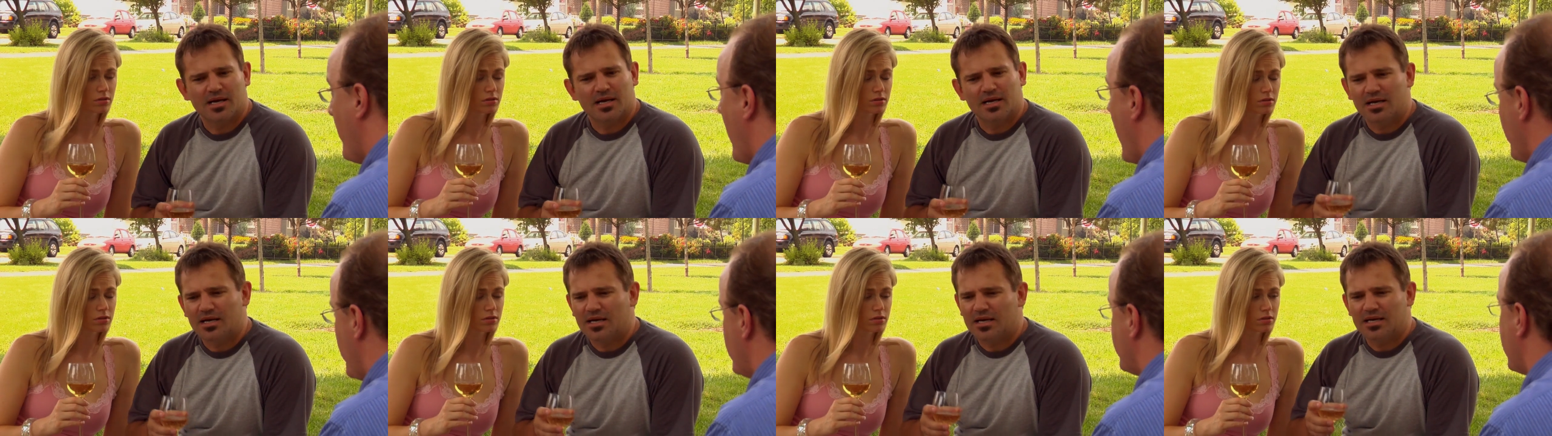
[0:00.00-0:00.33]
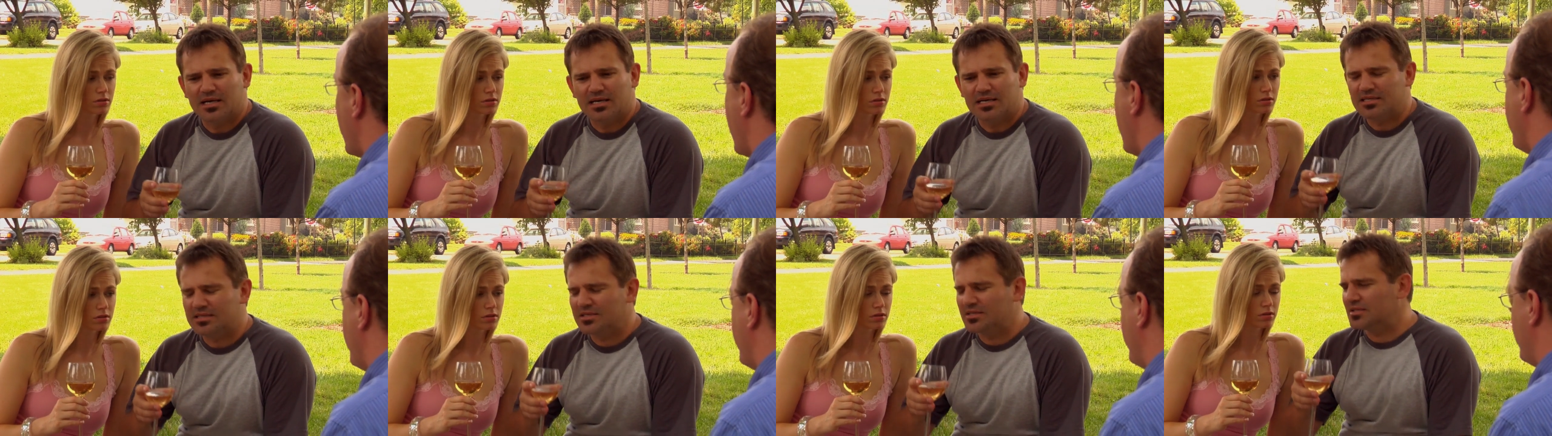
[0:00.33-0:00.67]
Speaker 1: by the
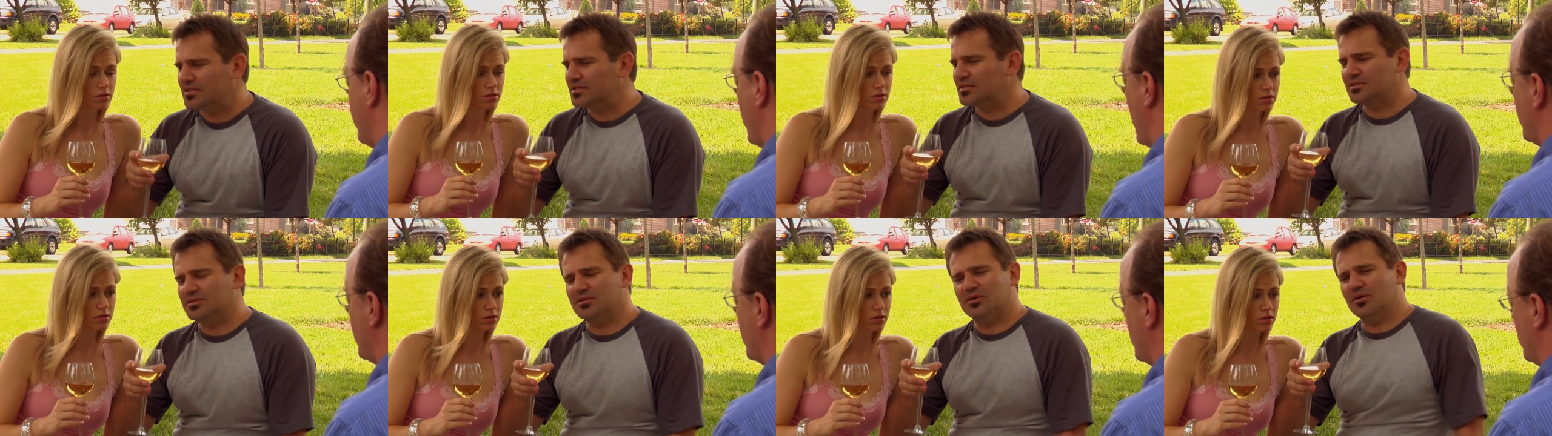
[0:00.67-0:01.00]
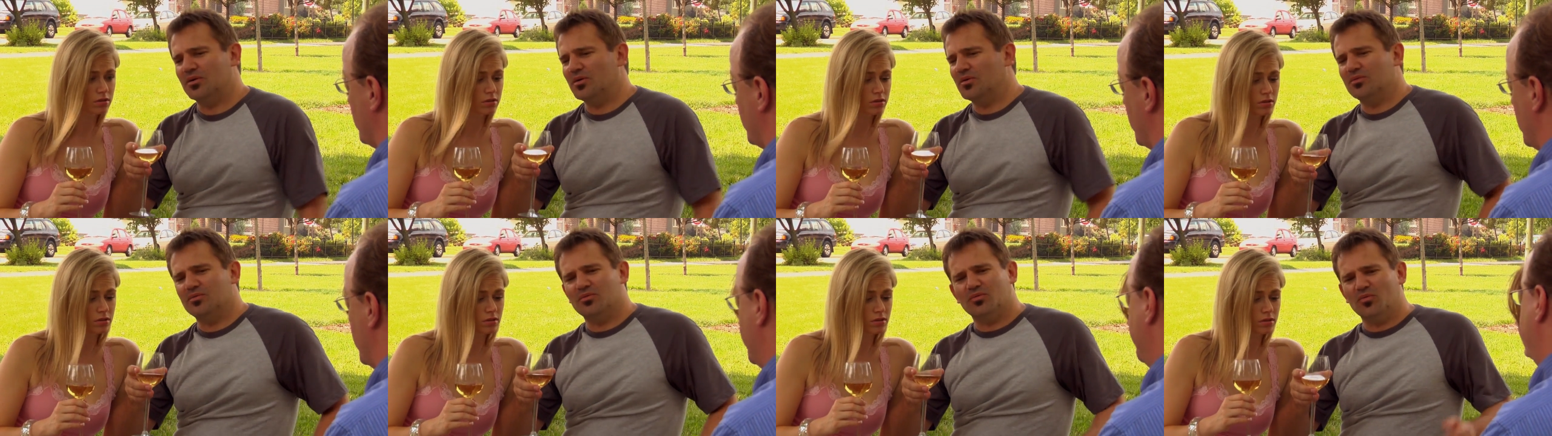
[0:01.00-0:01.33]
time of
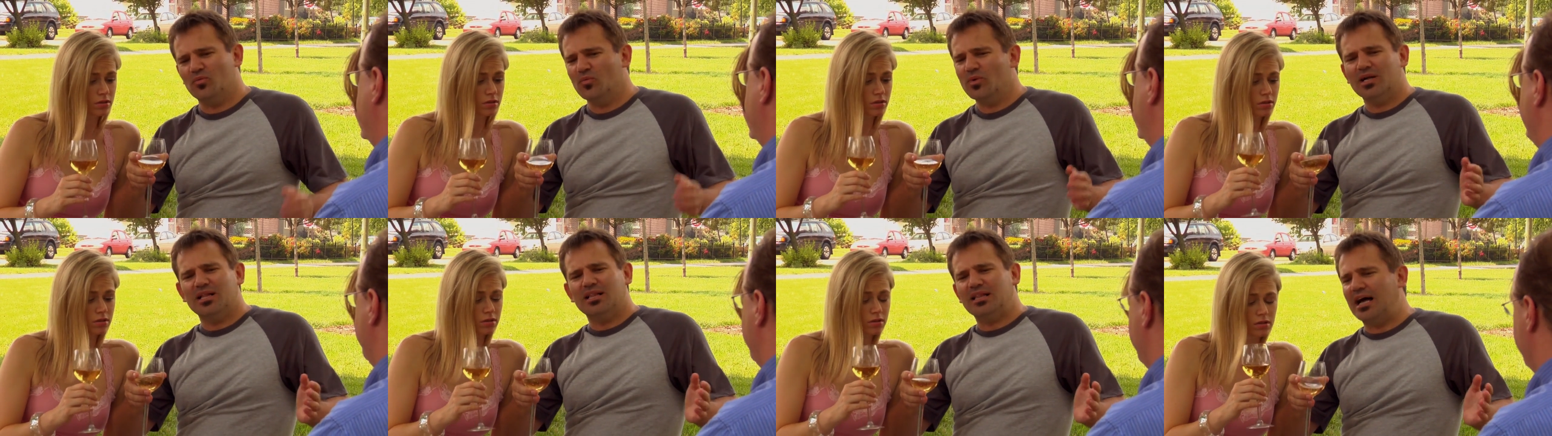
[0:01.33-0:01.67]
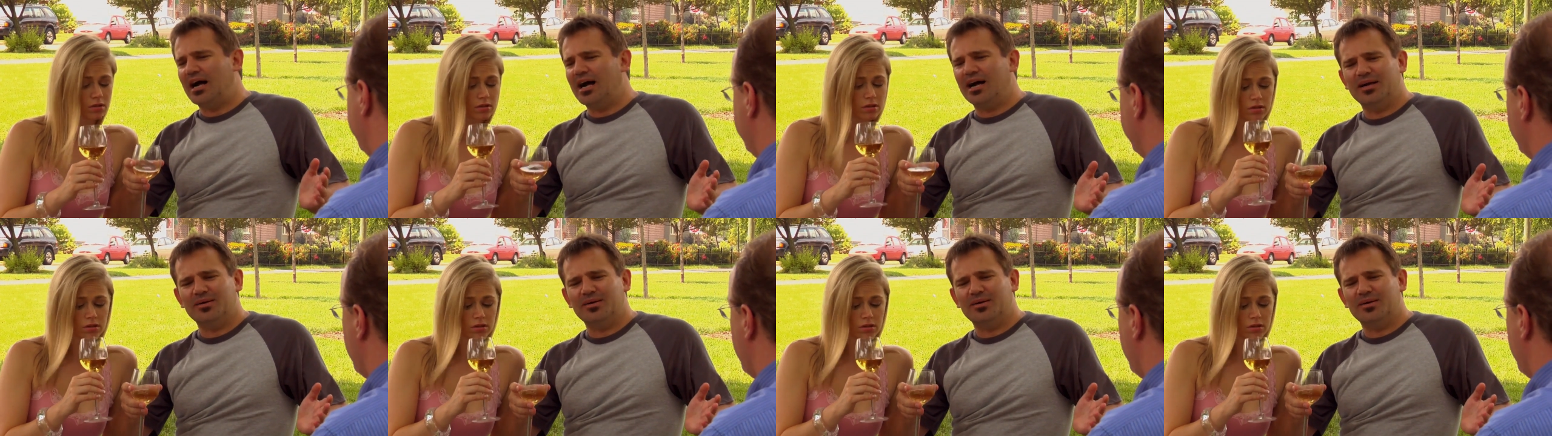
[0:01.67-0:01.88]
adulthood. Well,